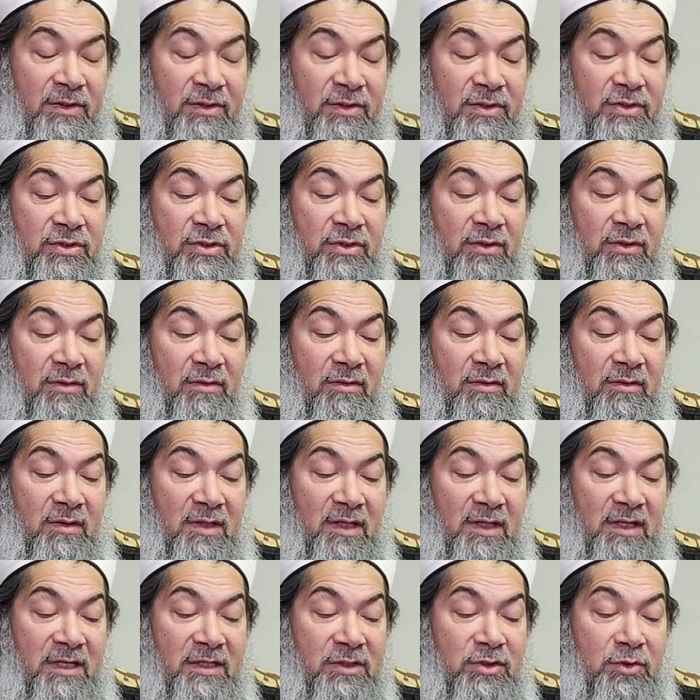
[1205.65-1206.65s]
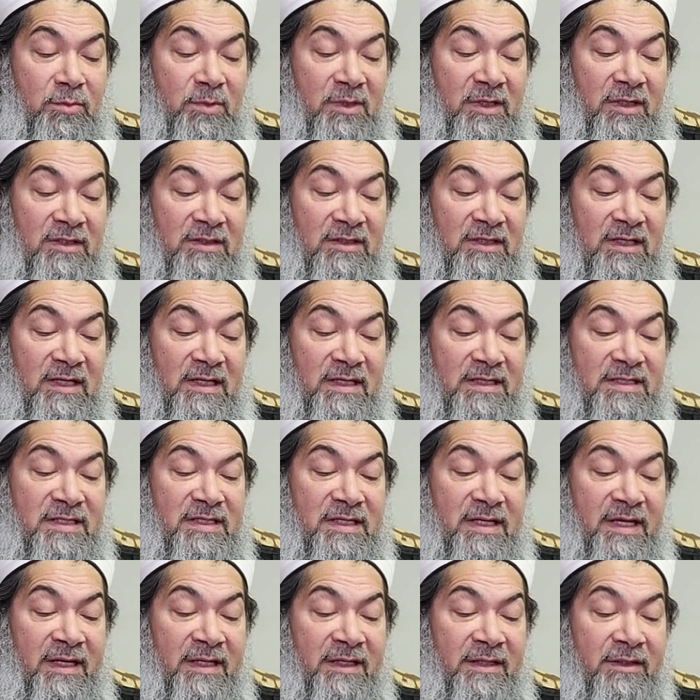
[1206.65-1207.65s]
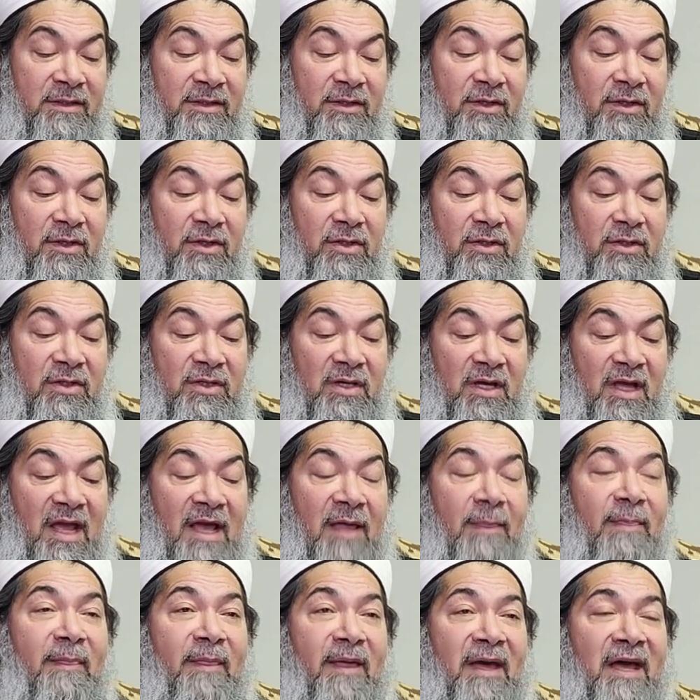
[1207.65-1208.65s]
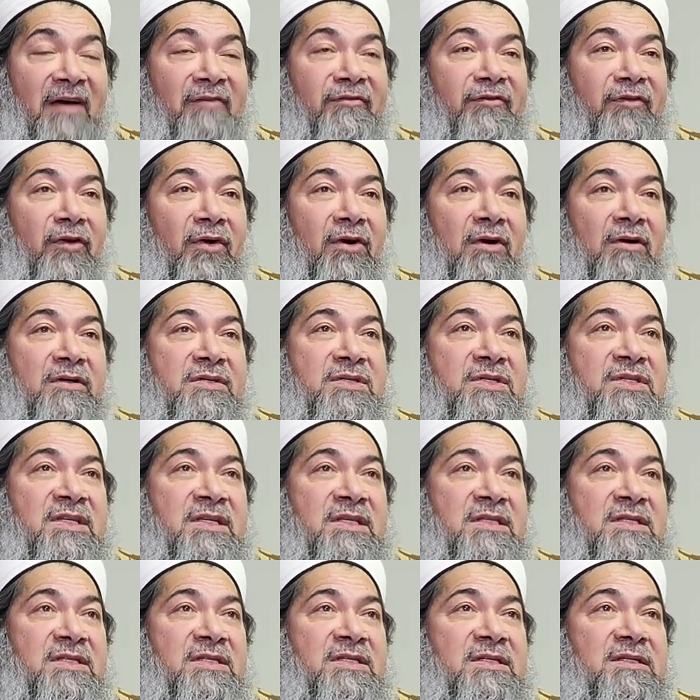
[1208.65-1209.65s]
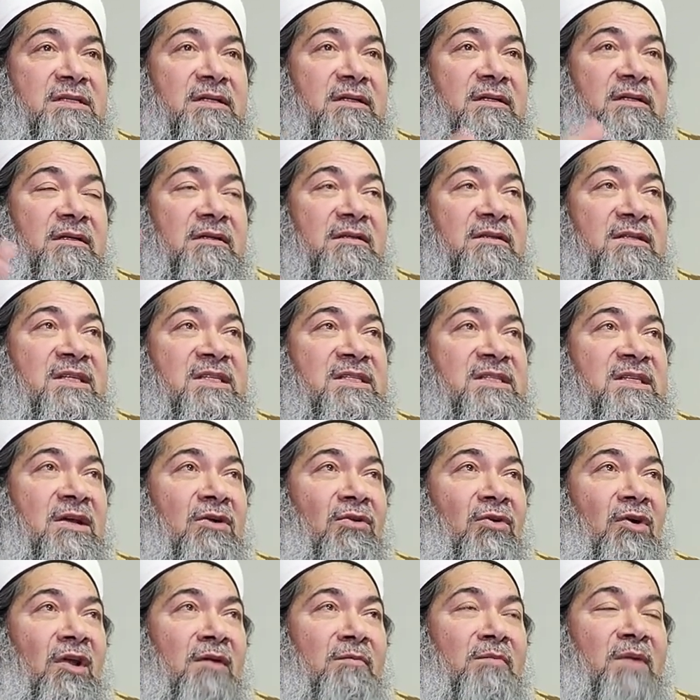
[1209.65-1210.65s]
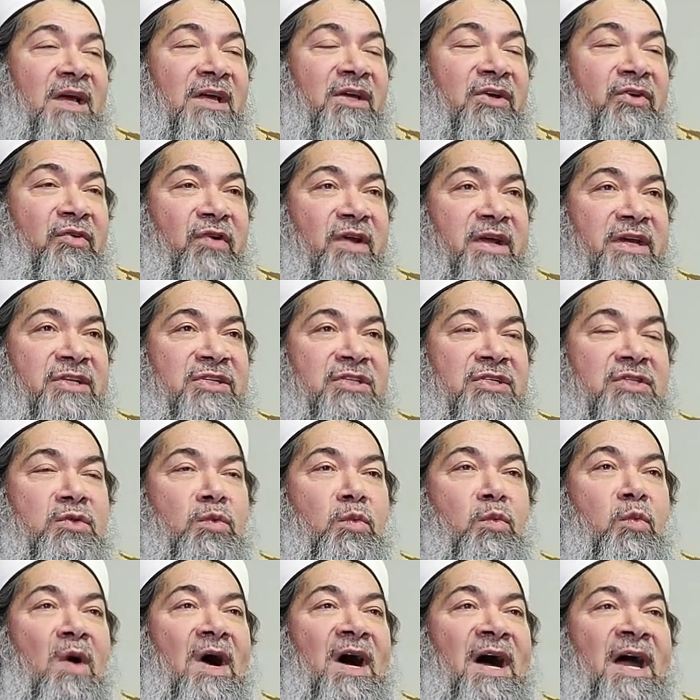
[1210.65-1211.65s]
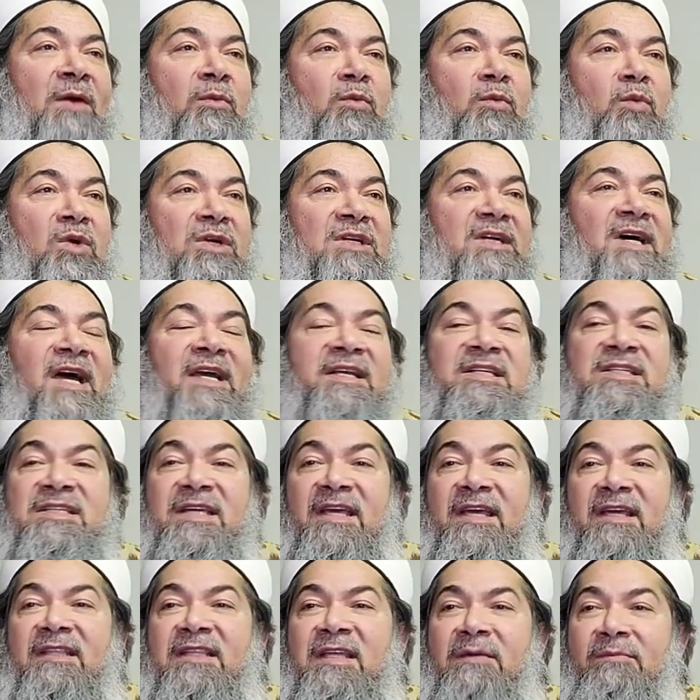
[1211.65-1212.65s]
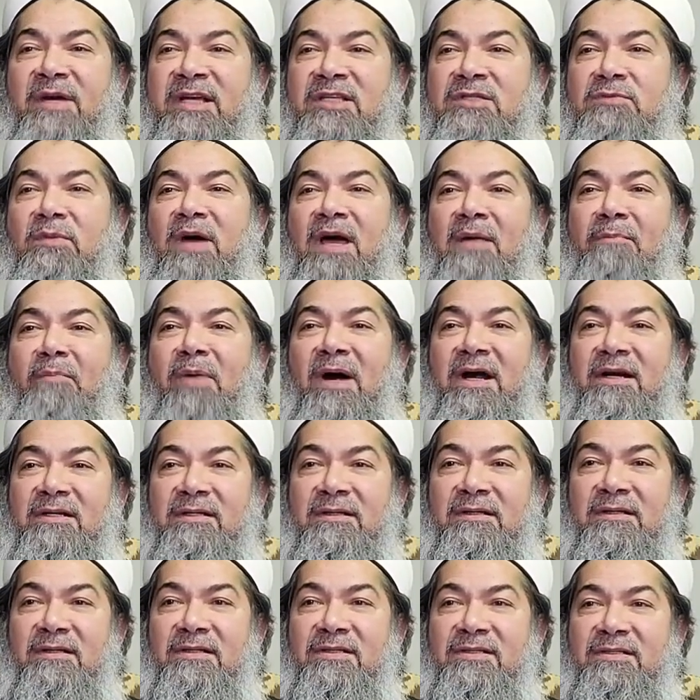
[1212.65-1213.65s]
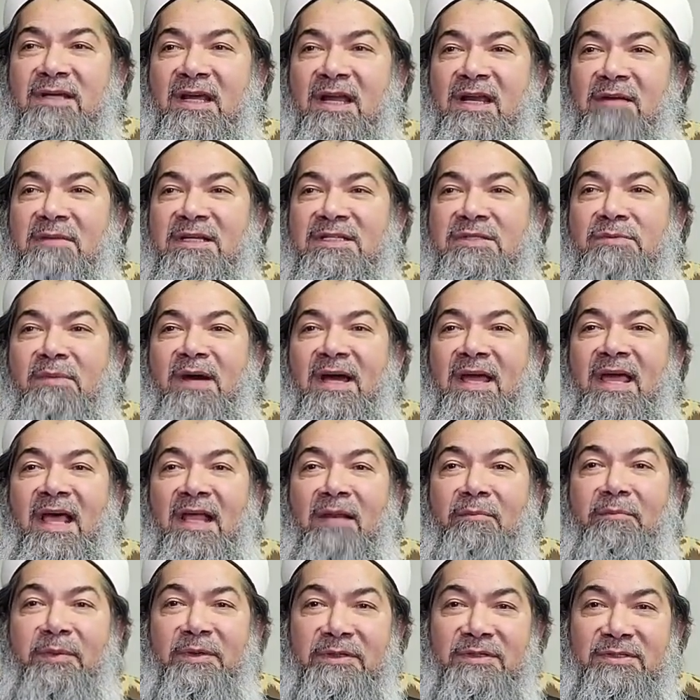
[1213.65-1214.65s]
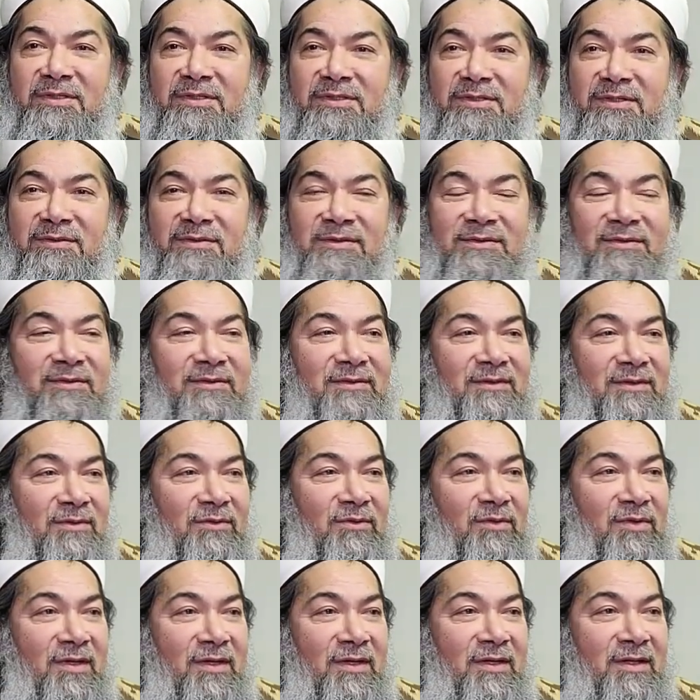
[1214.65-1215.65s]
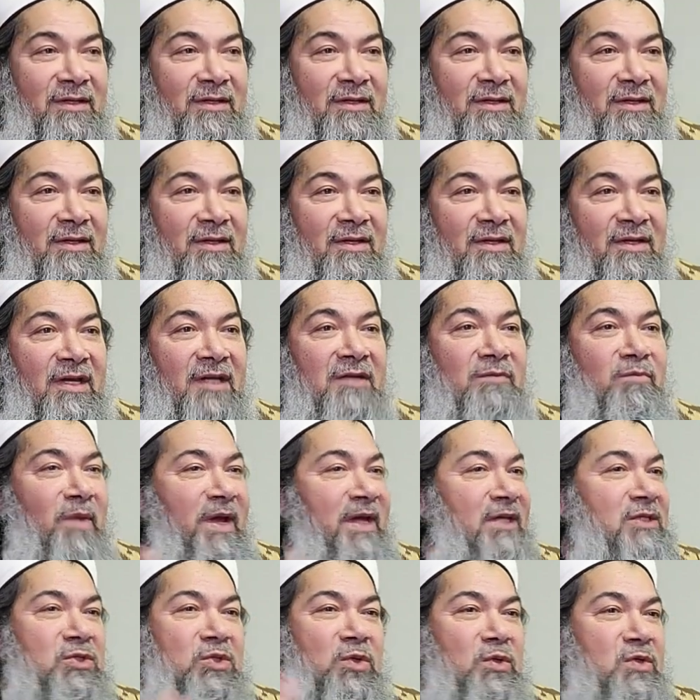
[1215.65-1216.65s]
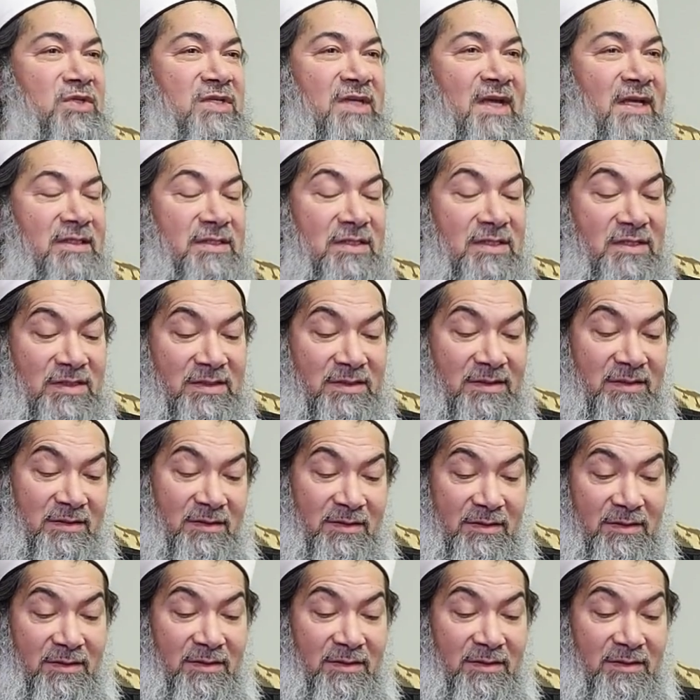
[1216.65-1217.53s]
So Allah subhanahu wa ta'ala is saying, and therefore, since these are all my creations, why would I take them as my partners and as my helpers? Okay, it makes no sense.